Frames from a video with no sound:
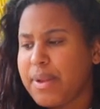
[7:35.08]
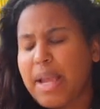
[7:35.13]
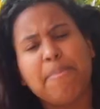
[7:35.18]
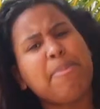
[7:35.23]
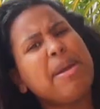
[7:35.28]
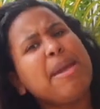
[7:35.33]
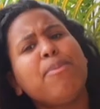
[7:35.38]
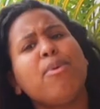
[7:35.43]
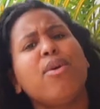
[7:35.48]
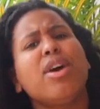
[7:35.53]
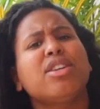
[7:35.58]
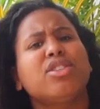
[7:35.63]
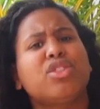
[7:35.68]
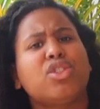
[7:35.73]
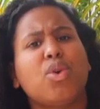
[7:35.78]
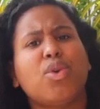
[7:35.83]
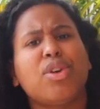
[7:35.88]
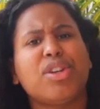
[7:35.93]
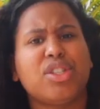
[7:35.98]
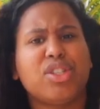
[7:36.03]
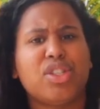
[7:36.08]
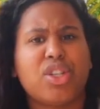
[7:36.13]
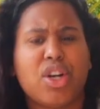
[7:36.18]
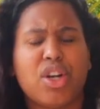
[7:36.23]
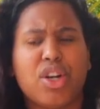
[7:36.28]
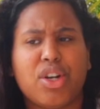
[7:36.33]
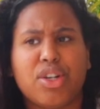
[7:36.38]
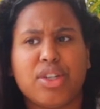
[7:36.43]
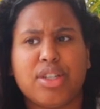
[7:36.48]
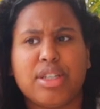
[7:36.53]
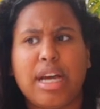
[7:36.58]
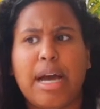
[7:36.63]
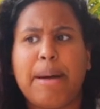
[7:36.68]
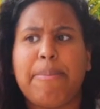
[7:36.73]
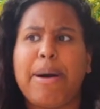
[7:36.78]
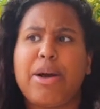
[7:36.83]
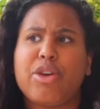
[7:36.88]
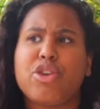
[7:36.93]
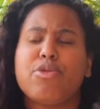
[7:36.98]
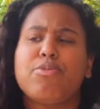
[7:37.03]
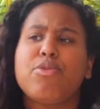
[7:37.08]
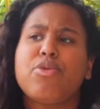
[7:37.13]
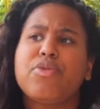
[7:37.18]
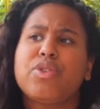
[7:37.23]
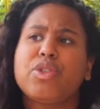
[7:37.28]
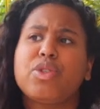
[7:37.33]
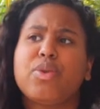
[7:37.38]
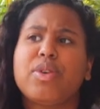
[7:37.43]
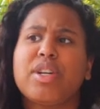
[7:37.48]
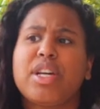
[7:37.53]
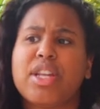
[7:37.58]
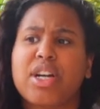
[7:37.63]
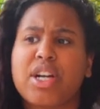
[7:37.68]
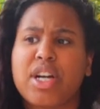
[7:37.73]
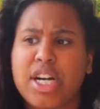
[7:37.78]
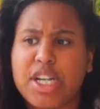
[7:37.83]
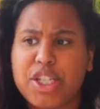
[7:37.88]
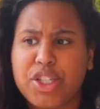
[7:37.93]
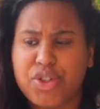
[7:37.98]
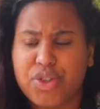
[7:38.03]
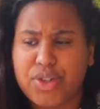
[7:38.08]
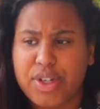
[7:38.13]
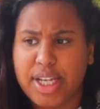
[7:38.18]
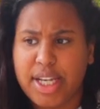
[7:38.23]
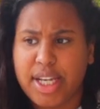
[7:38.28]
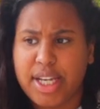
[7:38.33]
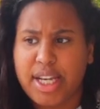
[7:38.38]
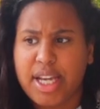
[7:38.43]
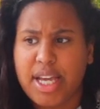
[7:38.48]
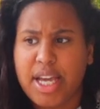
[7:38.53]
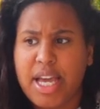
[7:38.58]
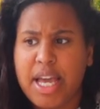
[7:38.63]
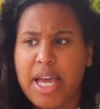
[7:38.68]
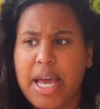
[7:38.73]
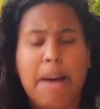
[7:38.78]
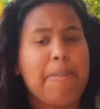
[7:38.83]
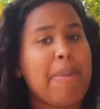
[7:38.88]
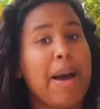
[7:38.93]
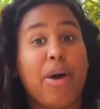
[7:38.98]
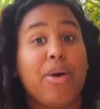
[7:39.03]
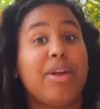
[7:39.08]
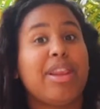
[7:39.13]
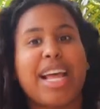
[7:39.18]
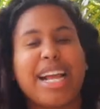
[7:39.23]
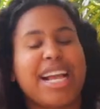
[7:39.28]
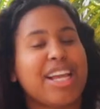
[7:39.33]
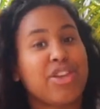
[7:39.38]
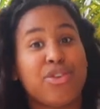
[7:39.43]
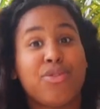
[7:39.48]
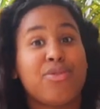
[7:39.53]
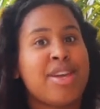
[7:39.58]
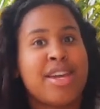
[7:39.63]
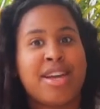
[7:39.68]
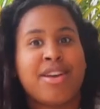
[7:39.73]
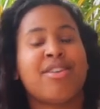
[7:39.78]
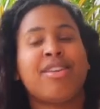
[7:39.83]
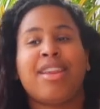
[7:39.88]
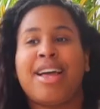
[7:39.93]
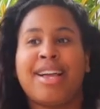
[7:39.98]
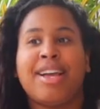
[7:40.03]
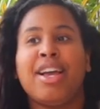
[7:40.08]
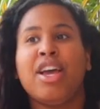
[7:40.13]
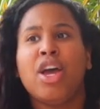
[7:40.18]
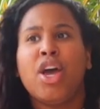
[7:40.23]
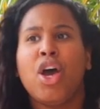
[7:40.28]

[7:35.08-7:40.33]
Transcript: people are so concerned about you moving to another country, about, like, you hear, like,